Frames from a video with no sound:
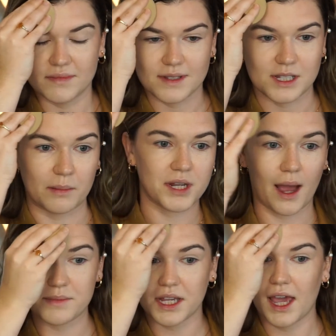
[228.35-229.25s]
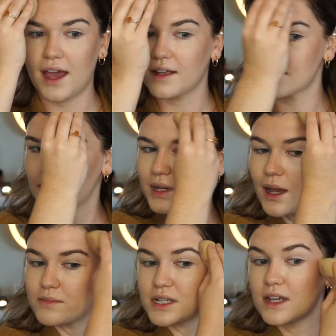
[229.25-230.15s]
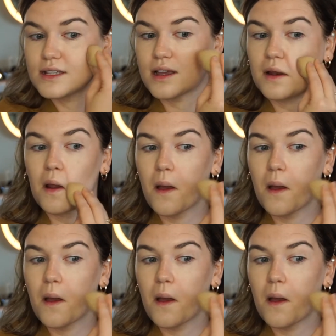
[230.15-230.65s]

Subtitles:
Sometimes it can, sometimes it doesn't.